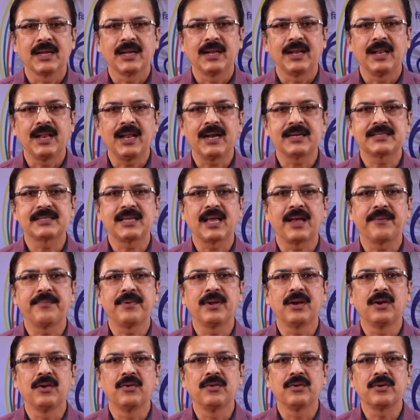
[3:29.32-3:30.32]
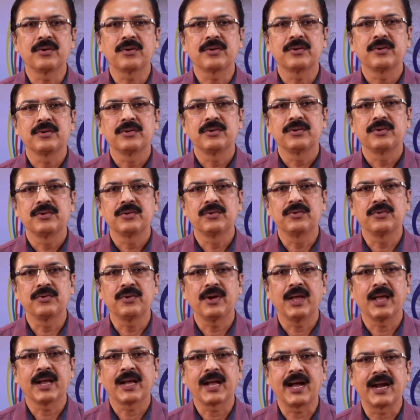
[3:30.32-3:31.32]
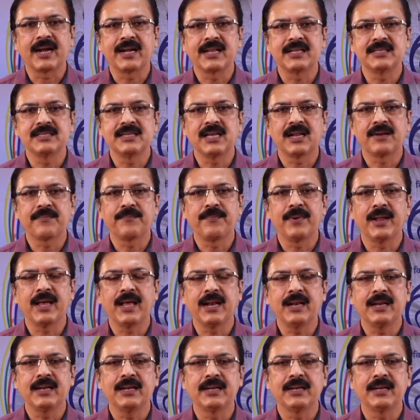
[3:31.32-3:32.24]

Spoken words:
Let's have a look to a Cartesian plane.